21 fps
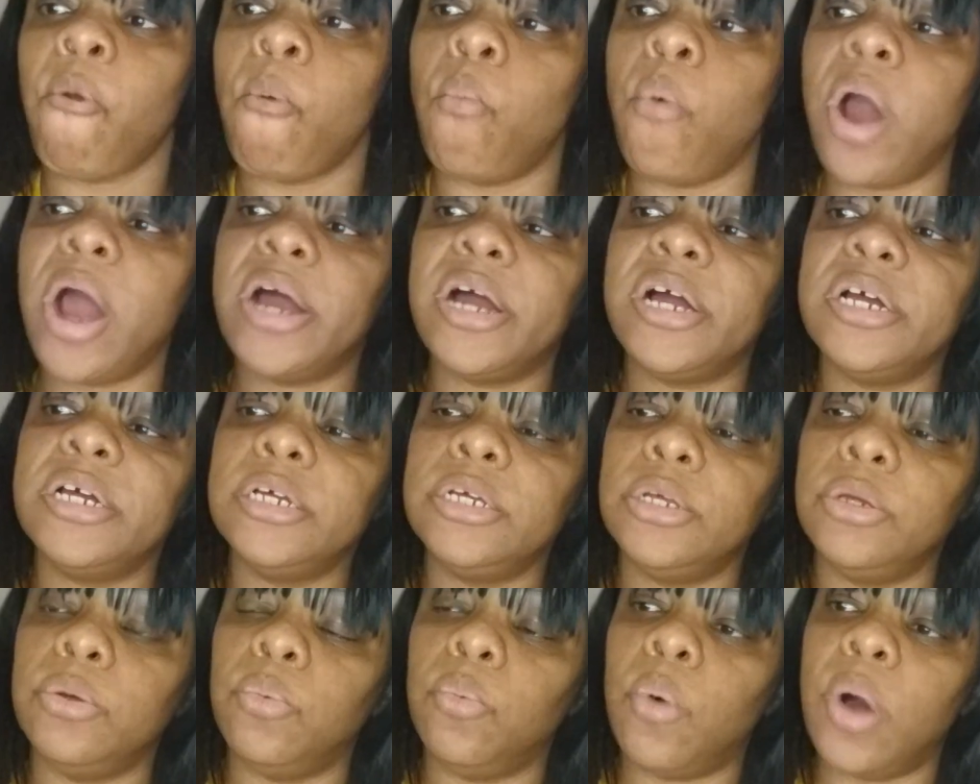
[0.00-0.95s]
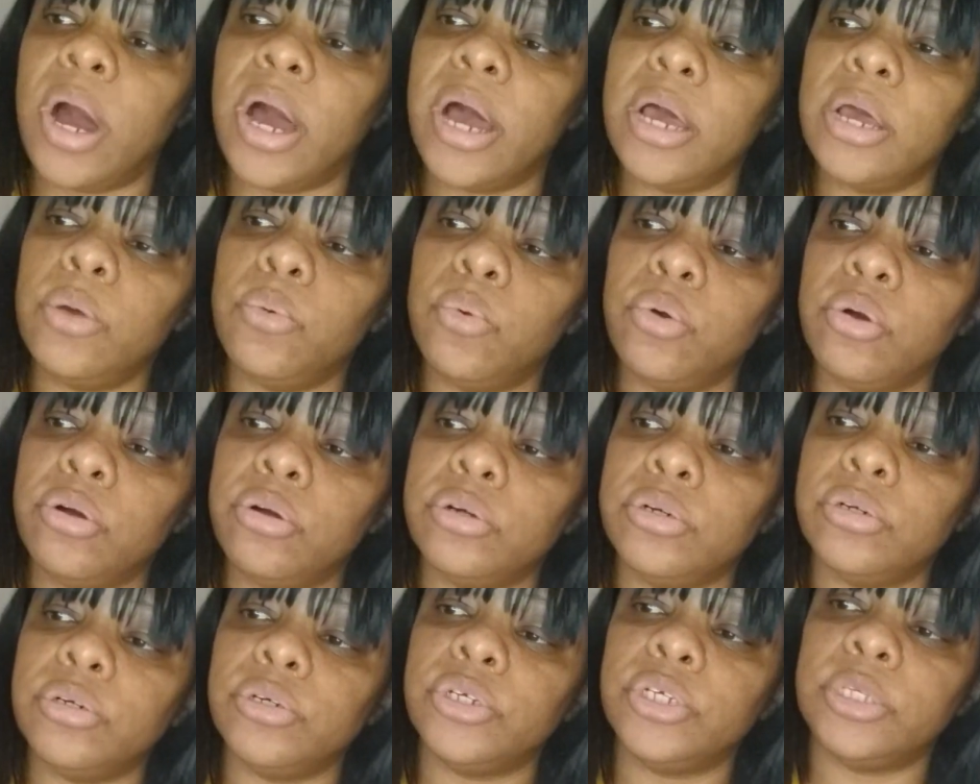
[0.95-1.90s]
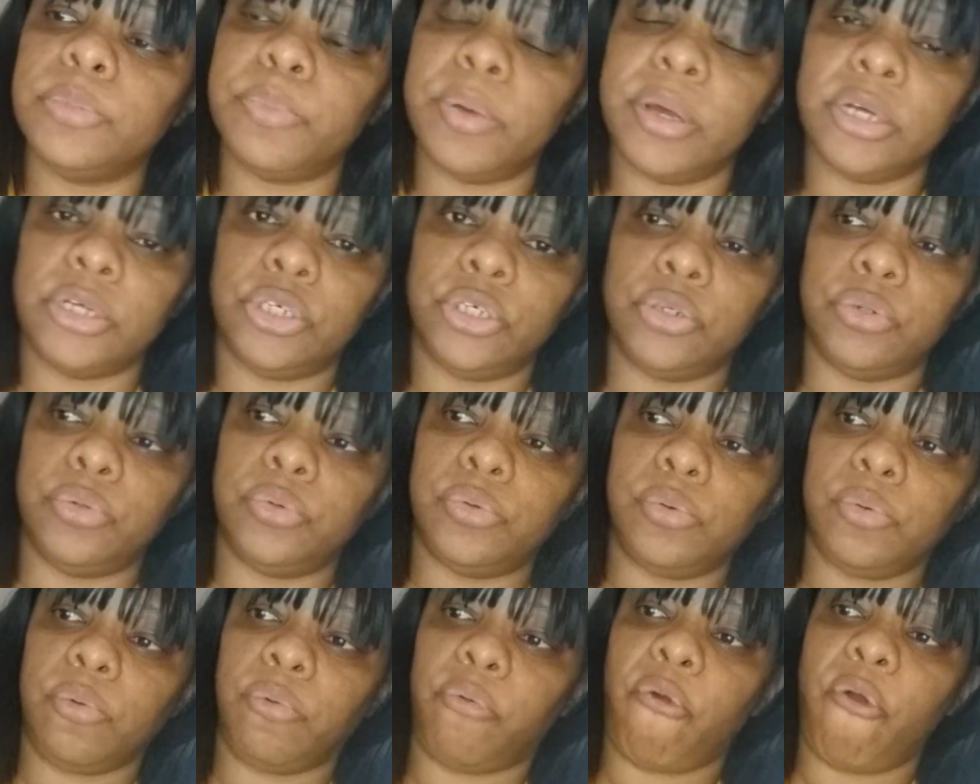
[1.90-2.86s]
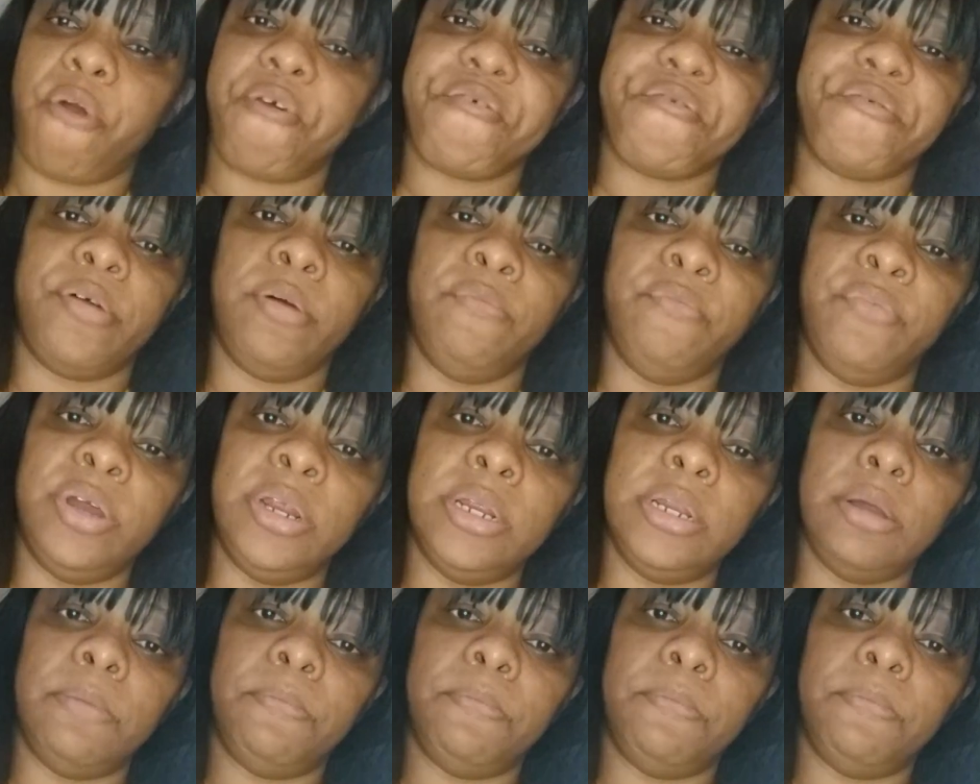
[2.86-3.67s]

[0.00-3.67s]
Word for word: Why, why we're special? I'm reading the